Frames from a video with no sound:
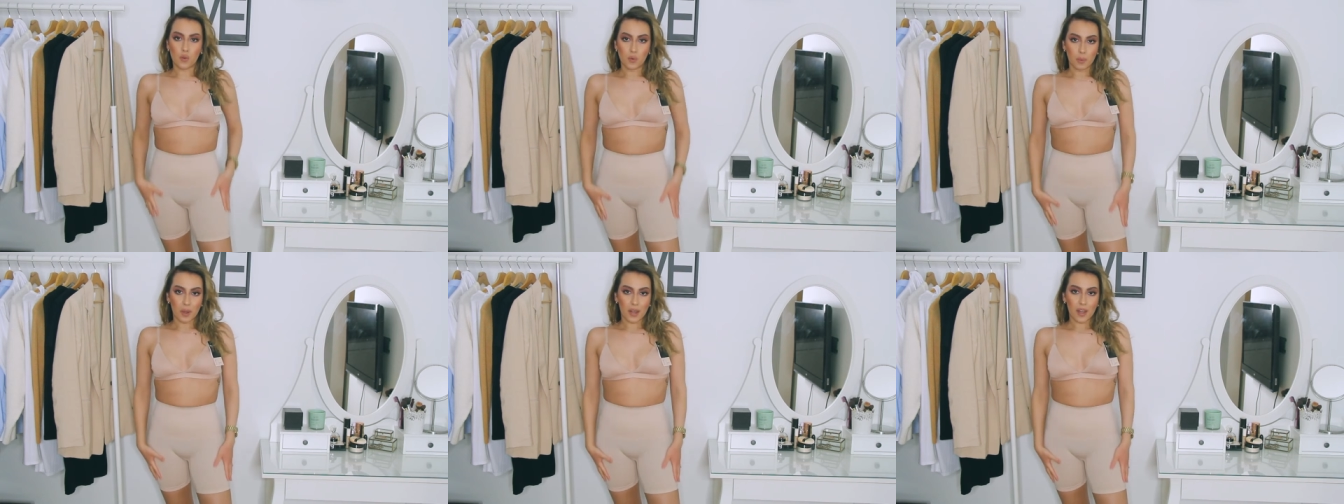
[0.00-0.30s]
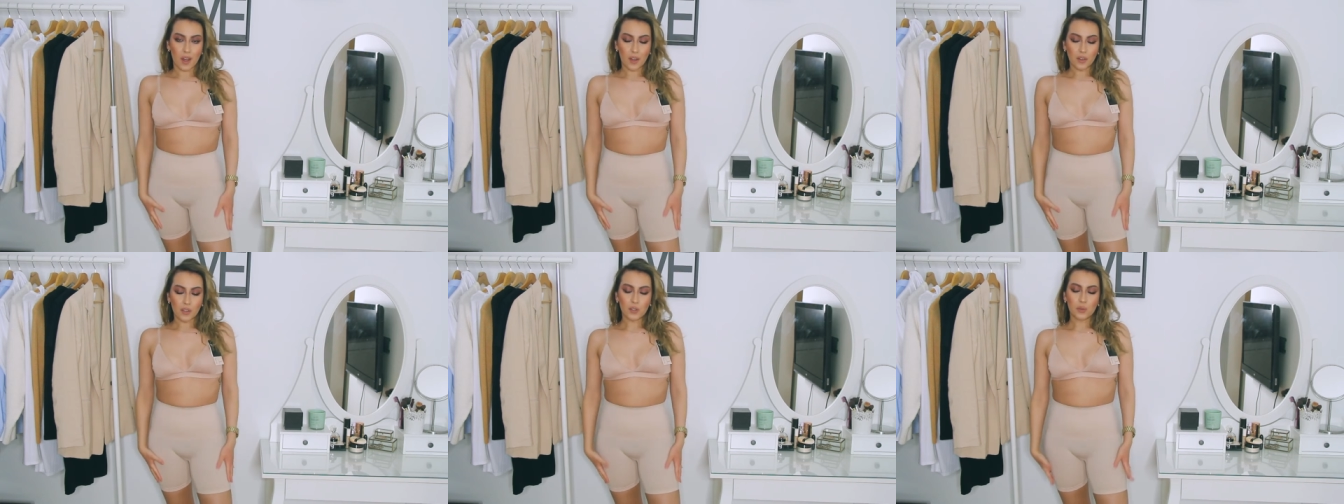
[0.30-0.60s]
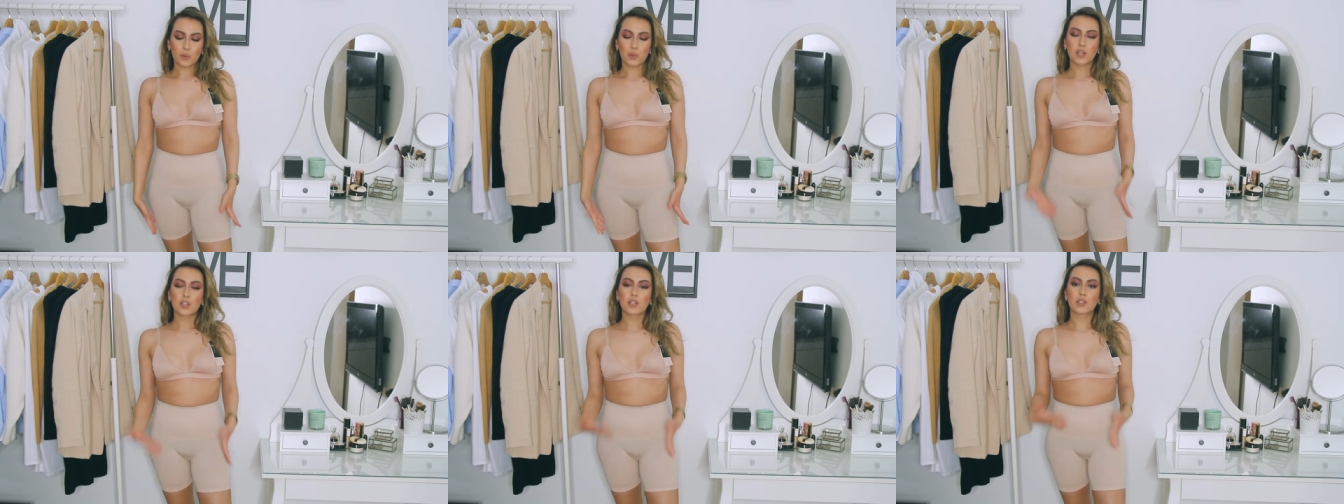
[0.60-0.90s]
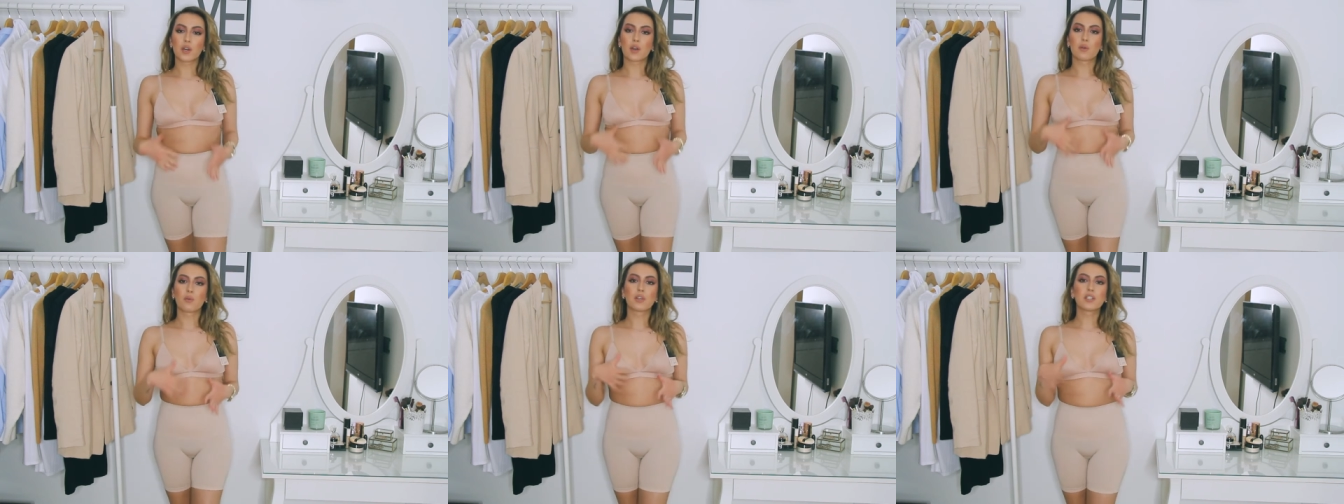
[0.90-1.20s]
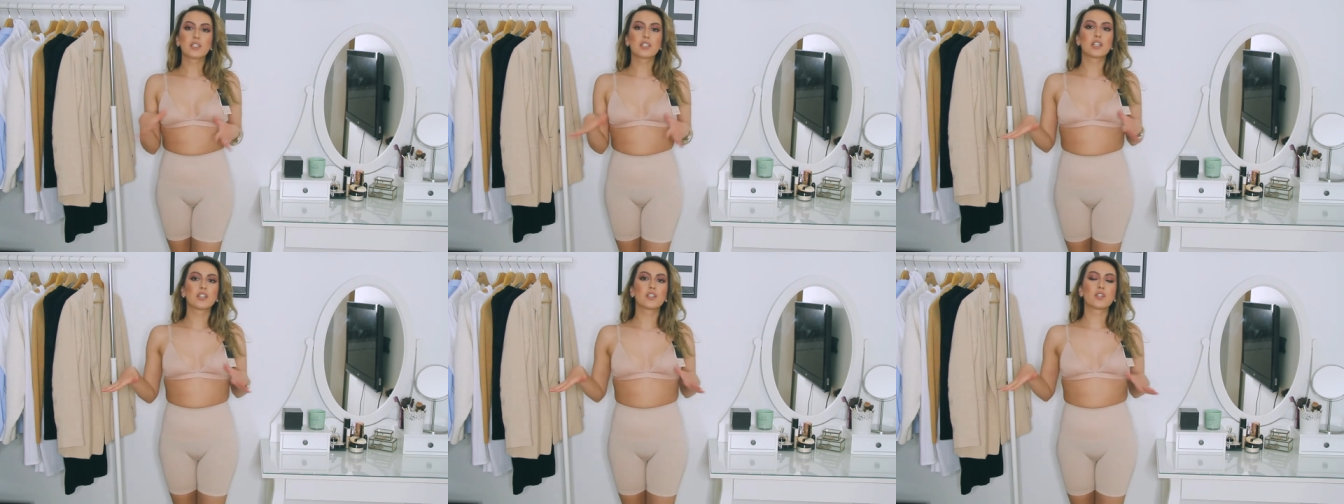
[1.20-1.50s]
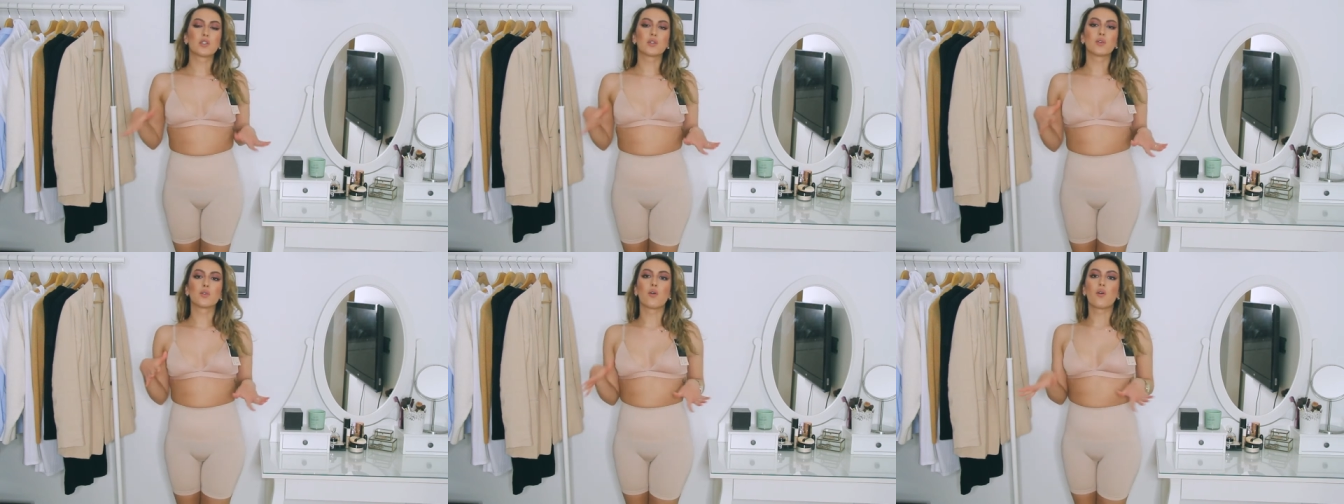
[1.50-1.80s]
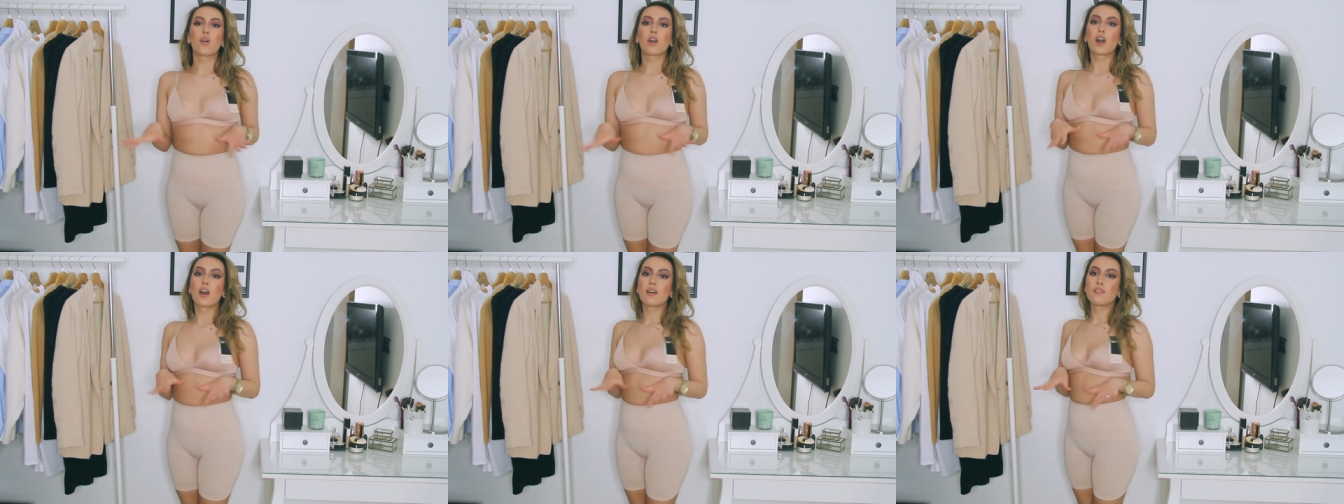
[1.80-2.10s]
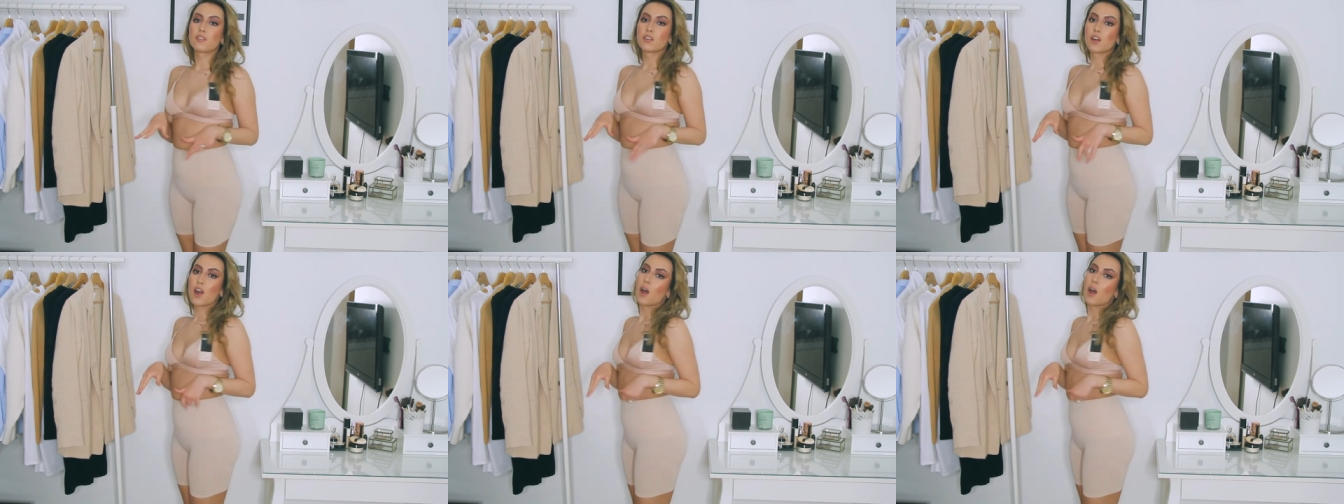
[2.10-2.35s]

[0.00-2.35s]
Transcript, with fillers: my underwear so I wanted to cover